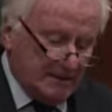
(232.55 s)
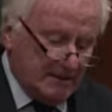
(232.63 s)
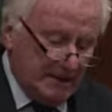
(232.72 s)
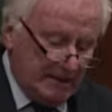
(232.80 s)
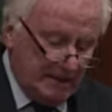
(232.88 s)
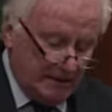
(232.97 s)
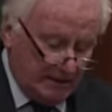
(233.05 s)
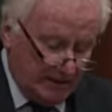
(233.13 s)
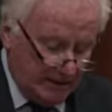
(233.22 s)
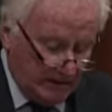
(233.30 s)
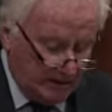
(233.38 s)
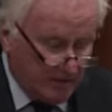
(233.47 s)
taking
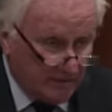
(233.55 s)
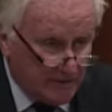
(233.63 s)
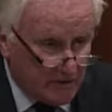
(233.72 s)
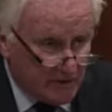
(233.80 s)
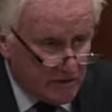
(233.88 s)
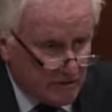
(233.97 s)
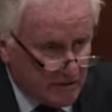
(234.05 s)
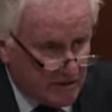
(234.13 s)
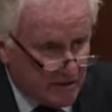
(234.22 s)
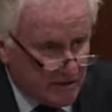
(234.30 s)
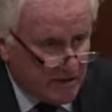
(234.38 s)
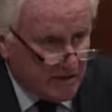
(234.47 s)
account of the Stewarts'
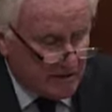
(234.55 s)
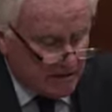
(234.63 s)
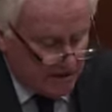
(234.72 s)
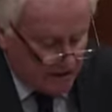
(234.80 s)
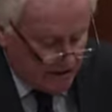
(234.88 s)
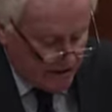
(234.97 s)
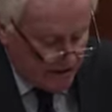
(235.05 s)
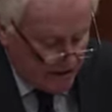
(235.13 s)
assistance